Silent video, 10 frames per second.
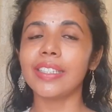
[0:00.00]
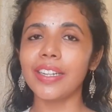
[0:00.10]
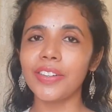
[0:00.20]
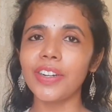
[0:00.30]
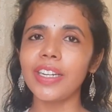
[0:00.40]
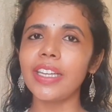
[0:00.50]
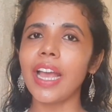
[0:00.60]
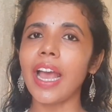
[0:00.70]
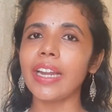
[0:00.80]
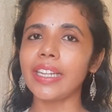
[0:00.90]

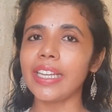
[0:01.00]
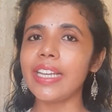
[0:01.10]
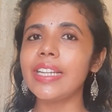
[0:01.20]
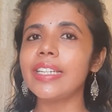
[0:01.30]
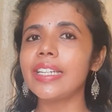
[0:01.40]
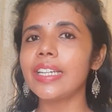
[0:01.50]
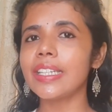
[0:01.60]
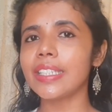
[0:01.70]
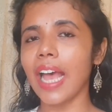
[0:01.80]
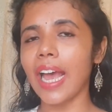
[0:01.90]
Generally, an ed
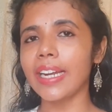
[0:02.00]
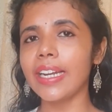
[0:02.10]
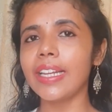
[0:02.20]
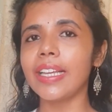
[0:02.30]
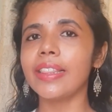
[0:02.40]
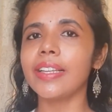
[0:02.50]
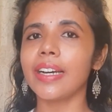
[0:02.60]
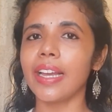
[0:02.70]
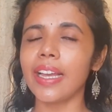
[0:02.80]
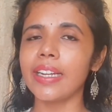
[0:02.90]
is added in
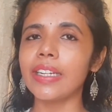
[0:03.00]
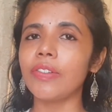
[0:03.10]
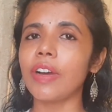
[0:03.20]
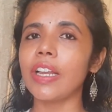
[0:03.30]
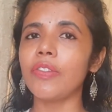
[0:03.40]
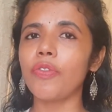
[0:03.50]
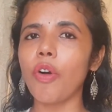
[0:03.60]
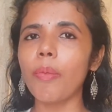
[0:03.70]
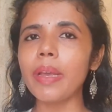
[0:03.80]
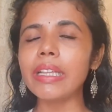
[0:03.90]
the end while
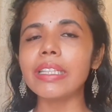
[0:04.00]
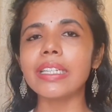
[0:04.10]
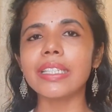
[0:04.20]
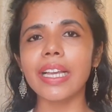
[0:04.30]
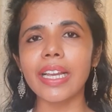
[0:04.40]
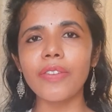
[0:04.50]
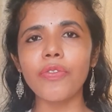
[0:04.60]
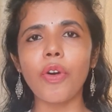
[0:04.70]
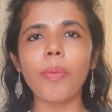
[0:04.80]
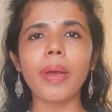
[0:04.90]
forming the
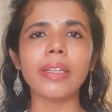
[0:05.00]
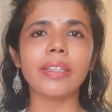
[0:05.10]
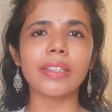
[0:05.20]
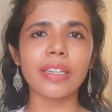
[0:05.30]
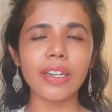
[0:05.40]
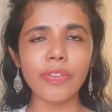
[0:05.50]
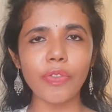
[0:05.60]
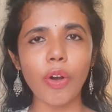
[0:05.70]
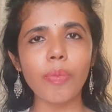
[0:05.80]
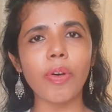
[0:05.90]
second form and the third
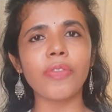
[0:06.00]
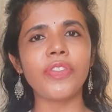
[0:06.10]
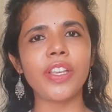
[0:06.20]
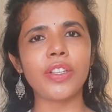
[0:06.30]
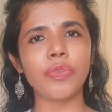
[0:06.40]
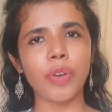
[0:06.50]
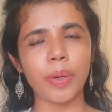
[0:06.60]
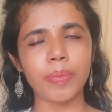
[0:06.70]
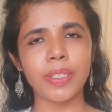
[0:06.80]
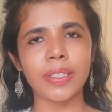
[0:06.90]
form of these
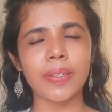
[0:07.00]
verbs.